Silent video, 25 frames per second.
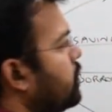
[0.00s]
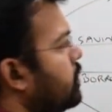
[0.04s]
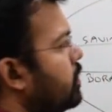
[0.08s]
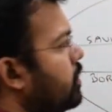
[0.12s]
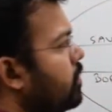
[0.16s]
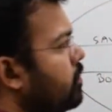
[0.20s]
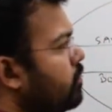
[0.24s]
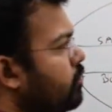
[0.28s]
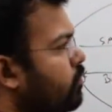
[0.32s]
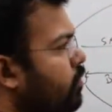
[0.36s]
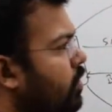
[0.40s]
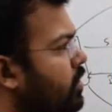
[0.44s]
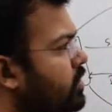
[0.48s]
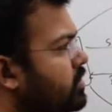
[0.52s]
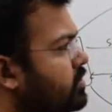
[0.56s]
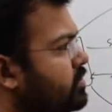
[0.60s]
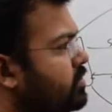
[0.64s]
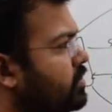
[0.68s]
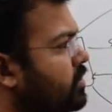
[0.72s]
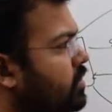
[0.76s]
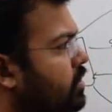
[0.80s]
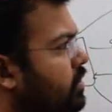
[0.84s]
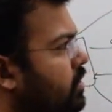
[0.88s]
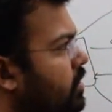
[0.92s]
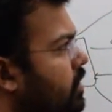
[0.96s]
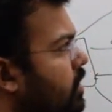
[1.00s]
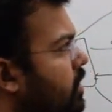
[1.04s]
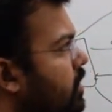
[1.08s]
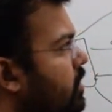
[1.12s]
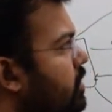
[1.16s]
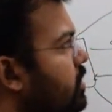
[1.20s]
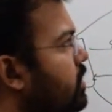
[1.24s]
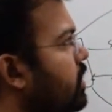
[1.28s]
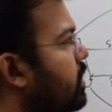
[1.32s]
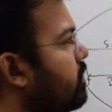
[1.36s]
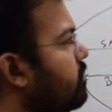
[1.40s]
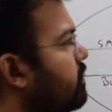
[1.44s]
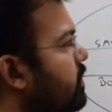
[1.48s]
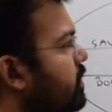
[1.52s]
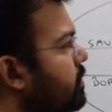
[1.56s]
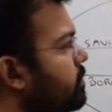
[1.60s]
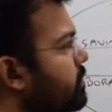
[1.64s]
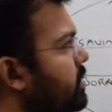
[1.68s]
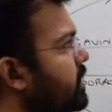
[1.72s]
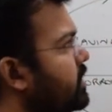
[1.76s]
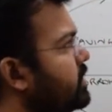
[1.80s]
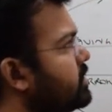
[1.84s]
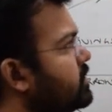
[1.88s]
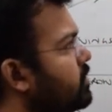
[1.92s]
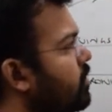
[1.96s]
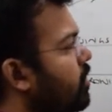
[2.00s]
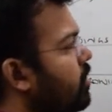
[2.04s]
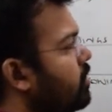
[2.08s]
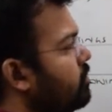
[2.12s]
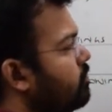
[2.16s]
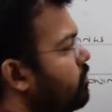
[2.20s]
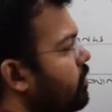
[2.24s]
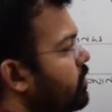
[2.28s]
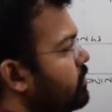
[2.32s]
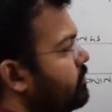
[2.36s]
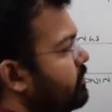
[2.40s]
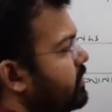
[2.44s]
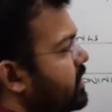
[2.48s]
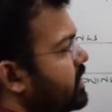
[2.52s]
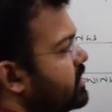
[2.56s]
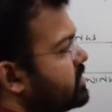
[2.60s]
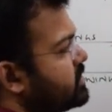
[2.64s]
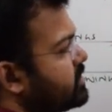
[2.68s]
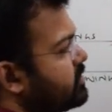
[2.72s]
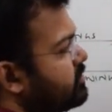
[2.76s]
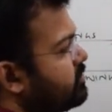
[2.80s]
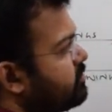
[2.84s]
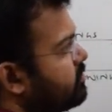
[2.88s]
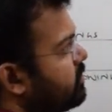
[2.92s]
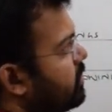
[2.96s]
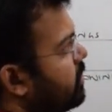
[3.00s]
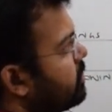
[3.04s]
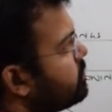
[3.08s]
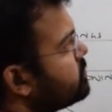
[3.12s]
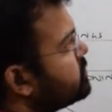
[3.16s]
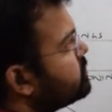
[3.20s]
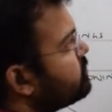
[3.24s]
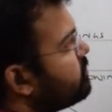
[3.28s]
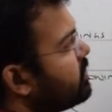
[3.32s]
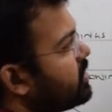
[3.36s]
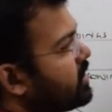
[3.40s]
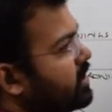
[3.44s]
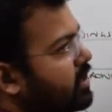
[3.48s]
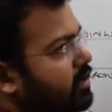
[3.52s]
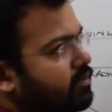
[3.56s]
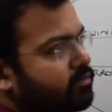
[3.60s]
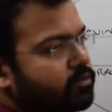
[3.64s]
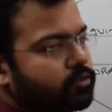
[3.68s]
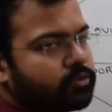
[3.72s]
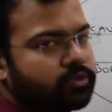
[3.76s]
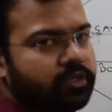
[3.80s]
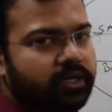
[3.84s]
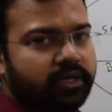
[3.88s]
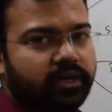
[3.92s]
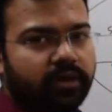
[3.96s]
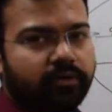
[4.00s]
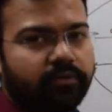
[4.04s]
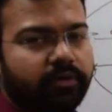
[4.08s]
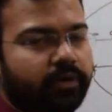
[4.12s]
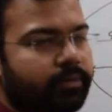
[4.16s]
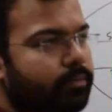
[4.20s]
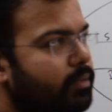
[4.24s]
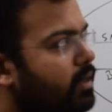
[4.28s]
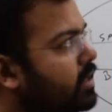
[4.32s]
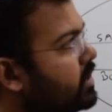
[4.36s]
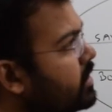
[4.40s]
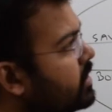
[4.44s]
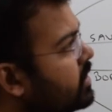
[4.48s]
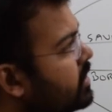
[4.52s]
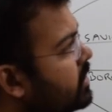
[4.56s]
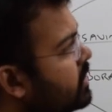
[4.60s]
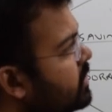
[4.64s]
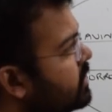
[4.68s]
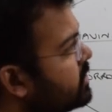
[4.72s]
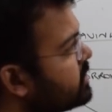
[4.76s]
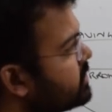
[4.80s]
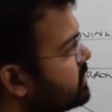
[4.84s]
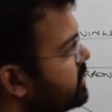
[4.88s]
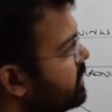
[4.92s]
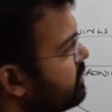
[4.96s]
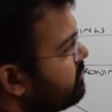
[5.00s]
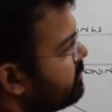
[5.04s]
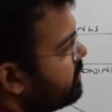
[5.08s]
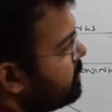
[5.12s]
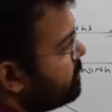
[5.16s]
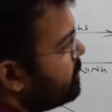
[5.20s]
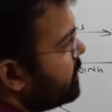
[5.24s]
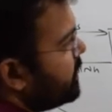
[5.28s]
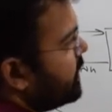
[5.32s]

Now, what government or what we can say firms will give to the government? They will